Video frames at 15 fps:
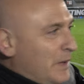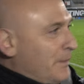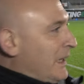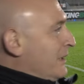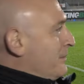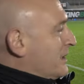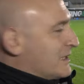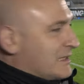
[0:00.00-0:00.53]
We
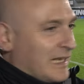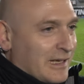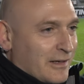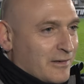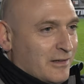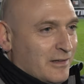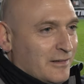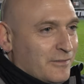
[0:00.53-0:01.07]
made a mistake
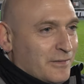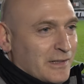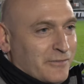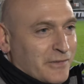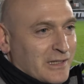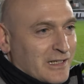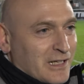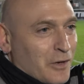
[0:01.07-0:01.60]

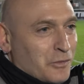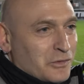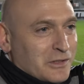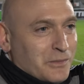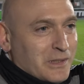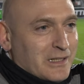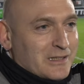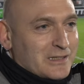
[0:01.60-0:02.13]
for the goals
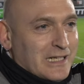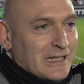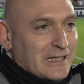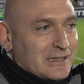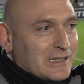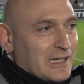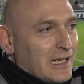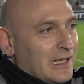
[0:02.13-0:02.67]
that we conceded
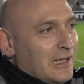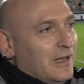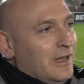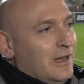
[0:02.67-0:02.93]
today,